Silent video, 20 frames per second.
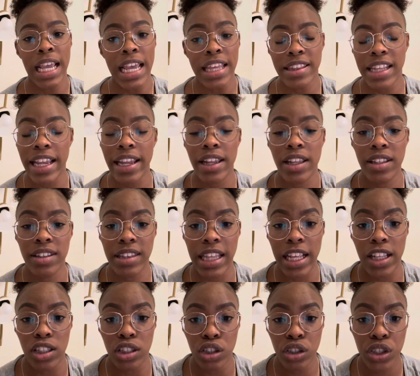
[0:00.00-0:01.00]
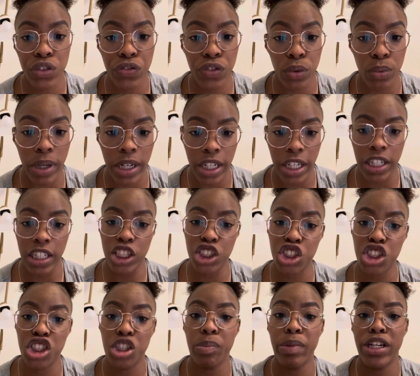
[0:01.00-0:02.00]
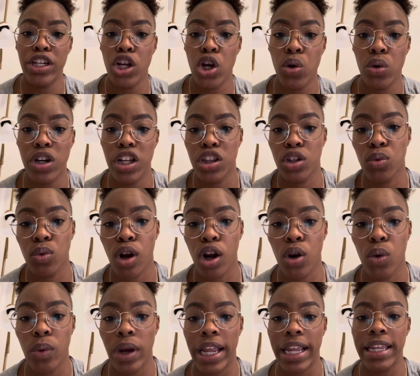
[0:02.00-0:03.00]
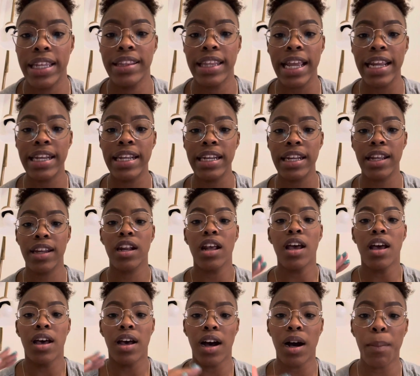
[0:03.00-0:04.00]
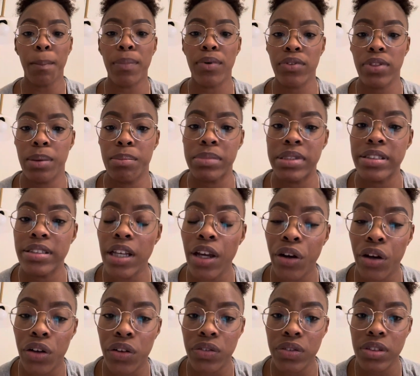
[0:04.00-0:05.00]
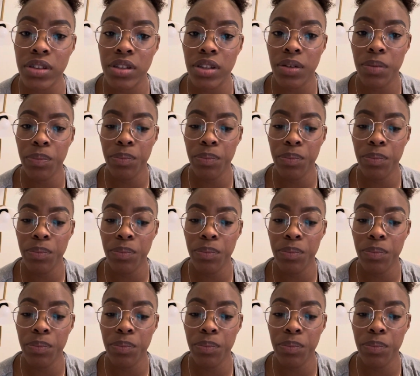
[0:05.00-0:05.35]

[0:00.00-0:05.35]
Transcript: They, they looked for recognition to be known in the wrong way. They didn't humble themselves